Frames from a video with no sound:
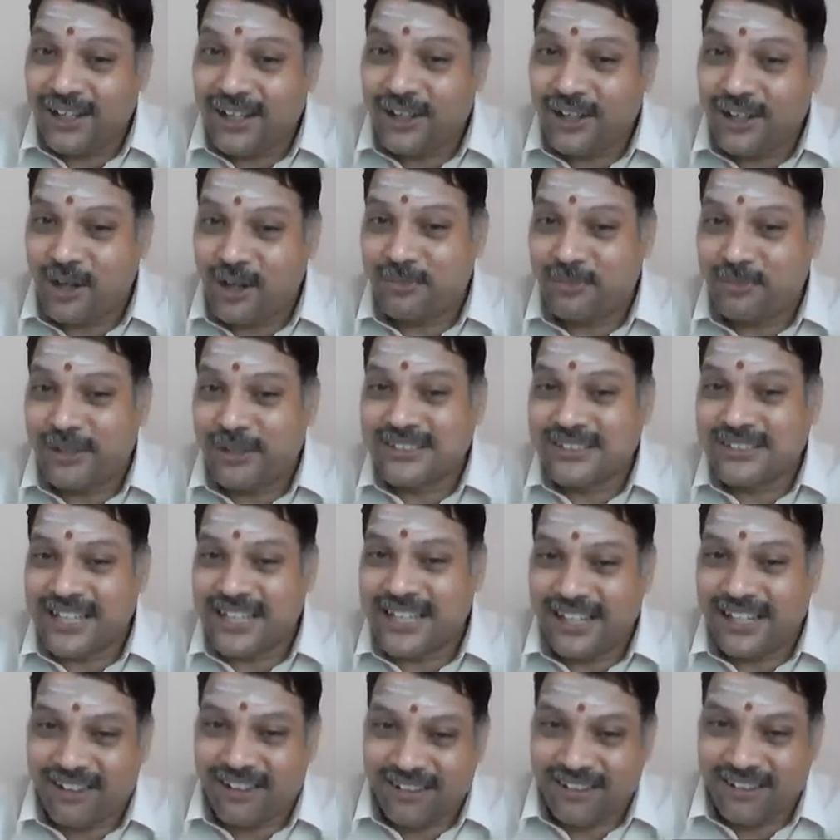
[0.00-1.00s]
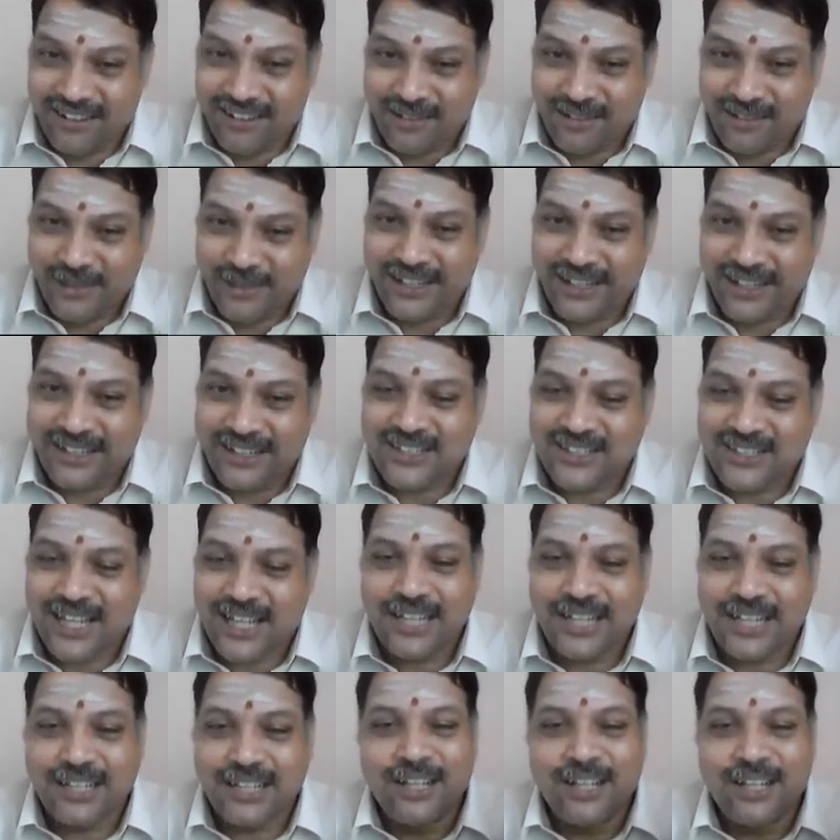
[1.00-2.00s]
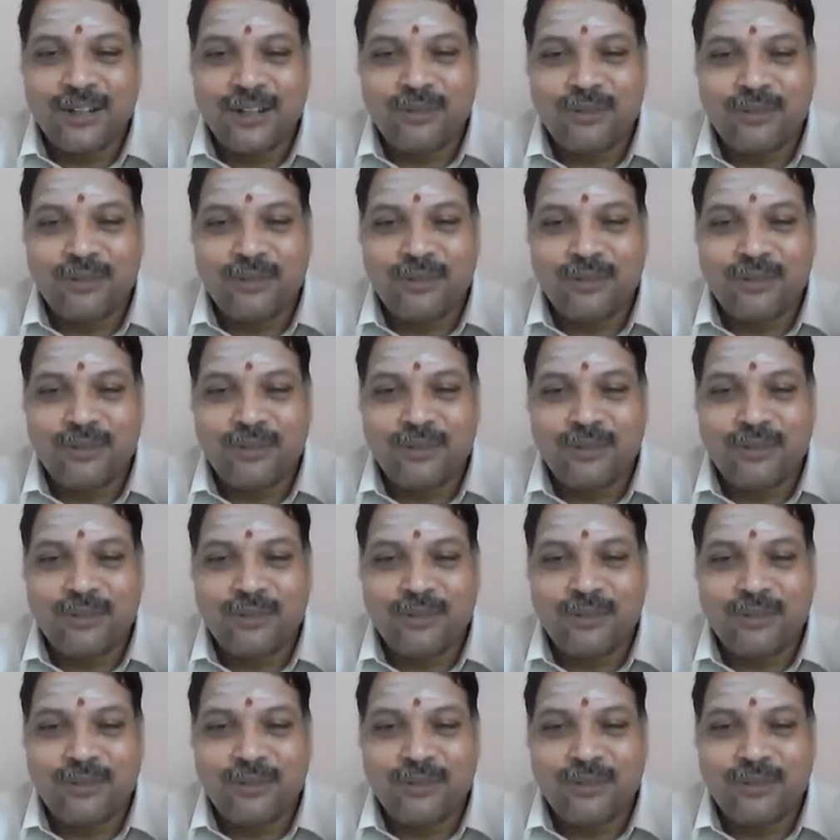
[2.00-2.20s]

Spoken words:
European side or American side,